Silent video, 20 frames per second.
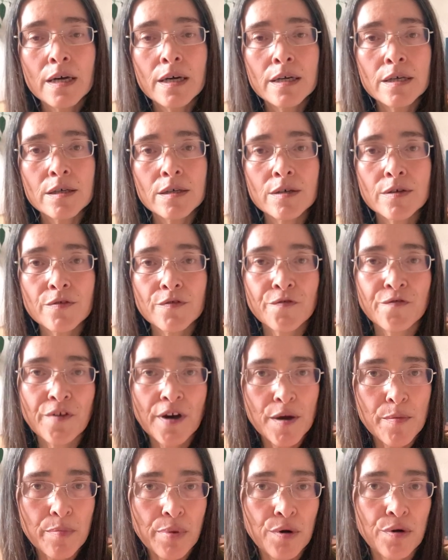
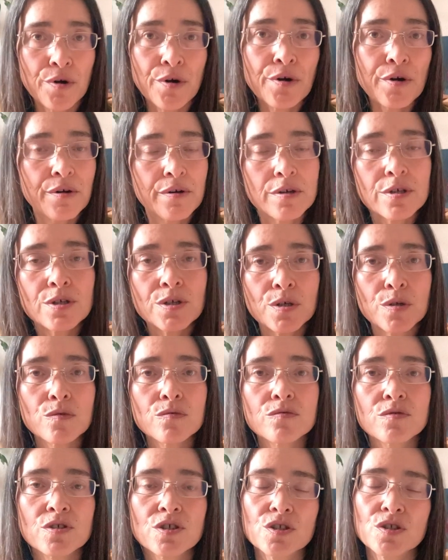vapor, you know,
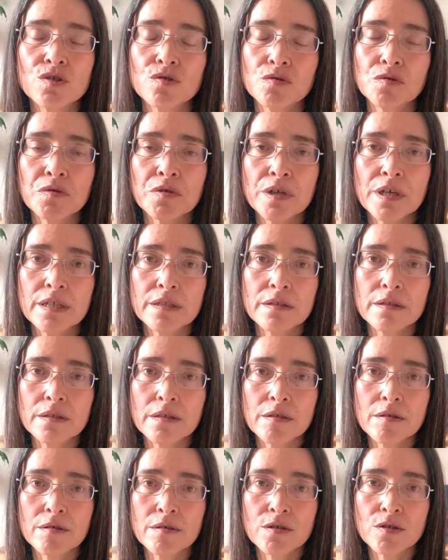just to create
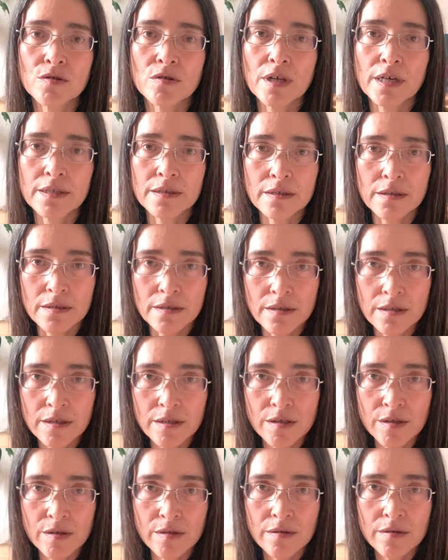the so that the
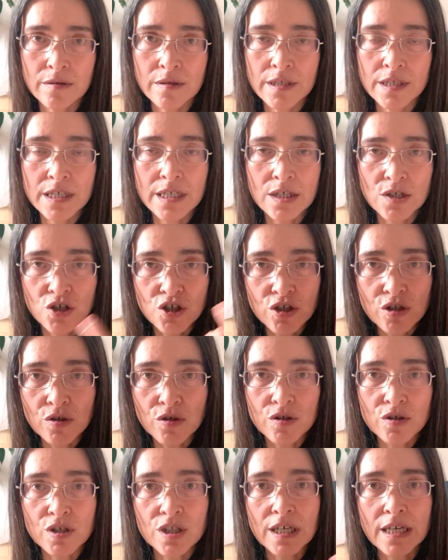essential
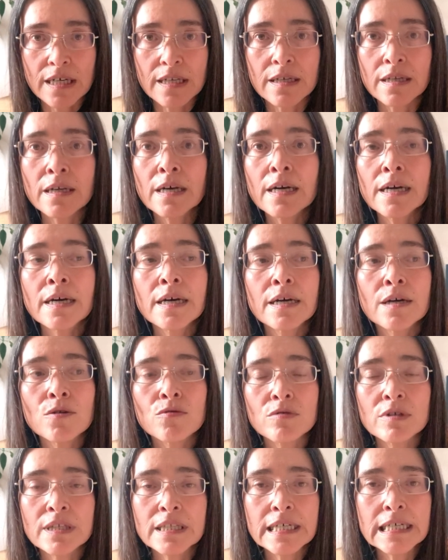oils can
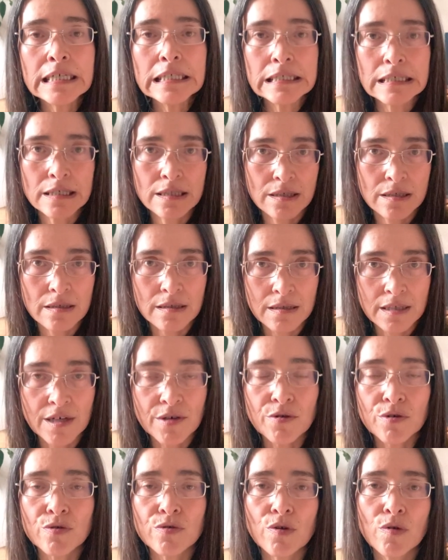release their
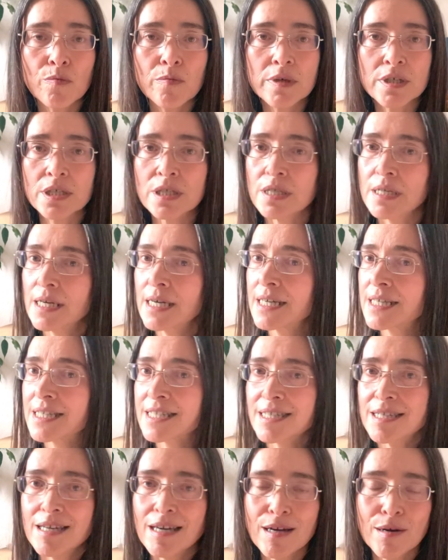aromas.
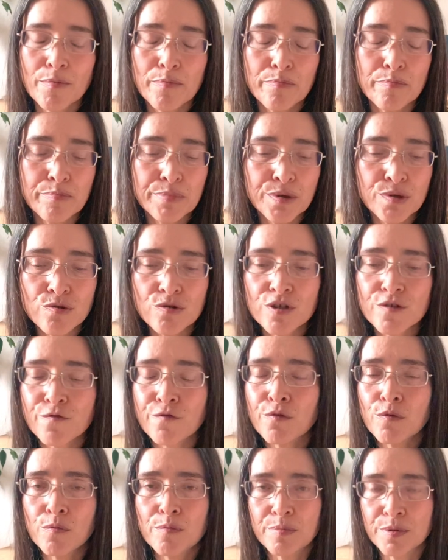It's a
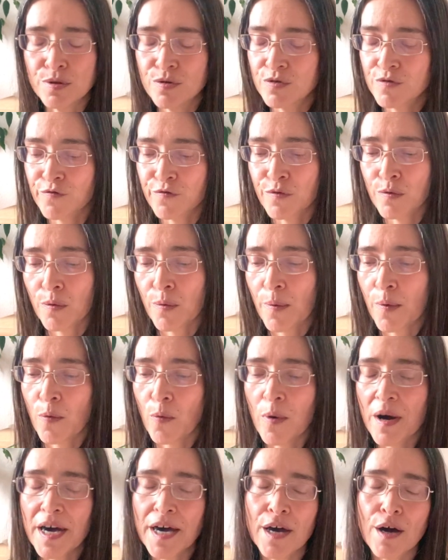beautiful, beautiful
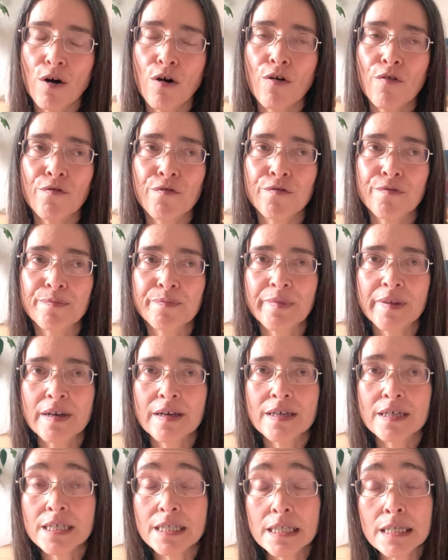way of
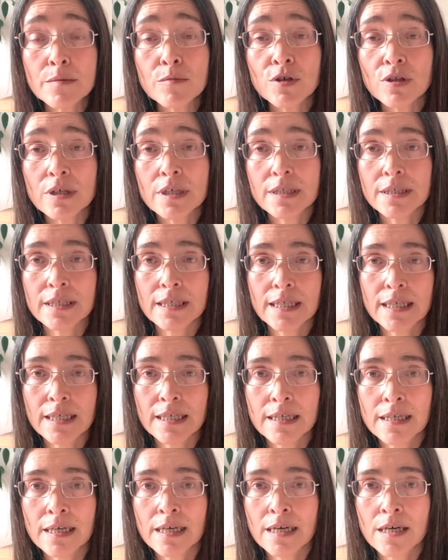stimulating
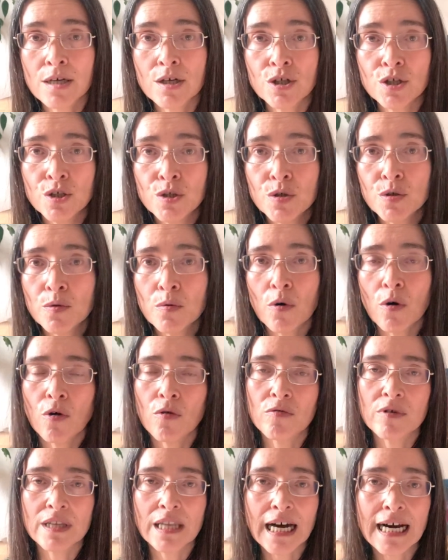you or
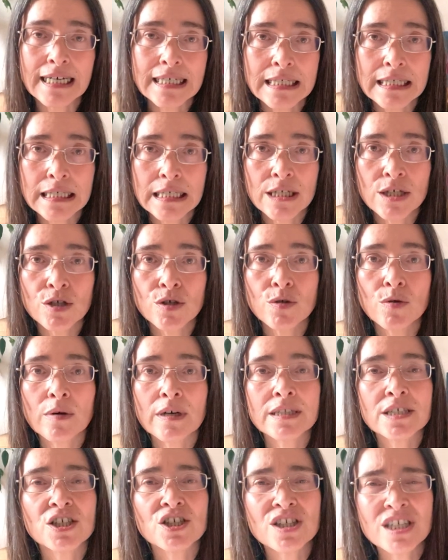relaxing you
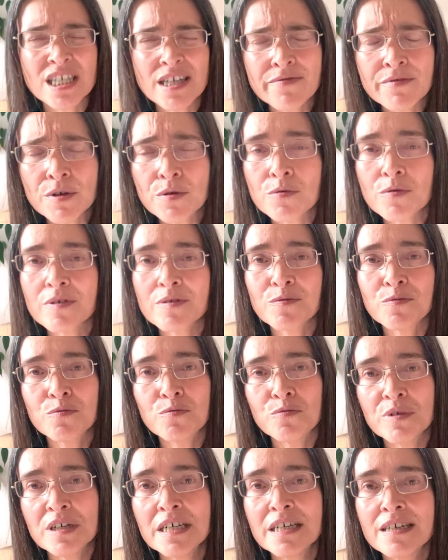and just giving you a
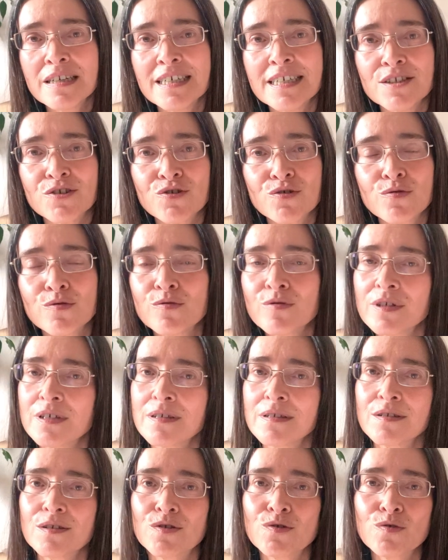really, truly,
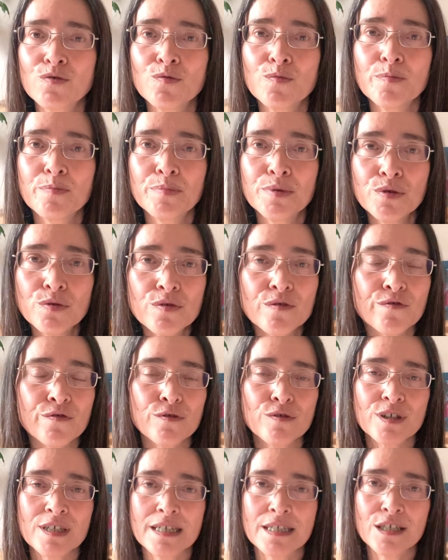true, beautiful
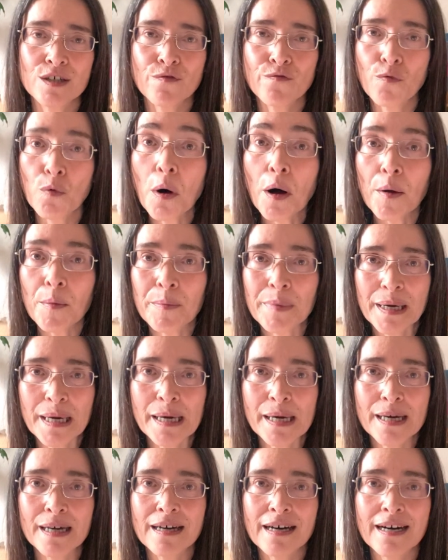sense of
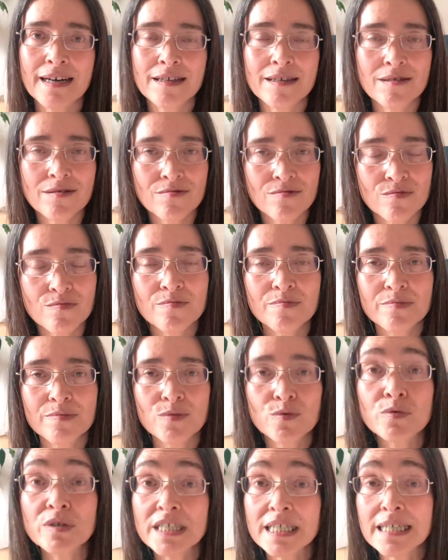well-being and
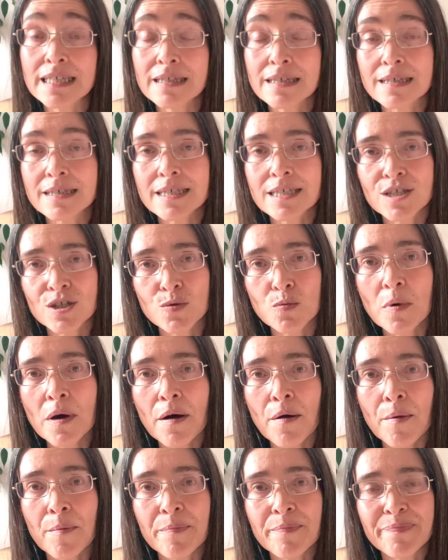resilience as
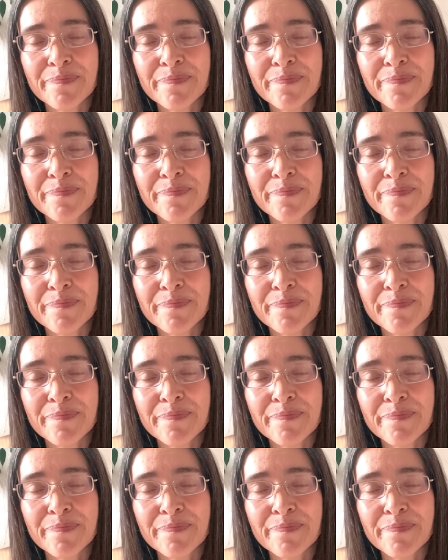well.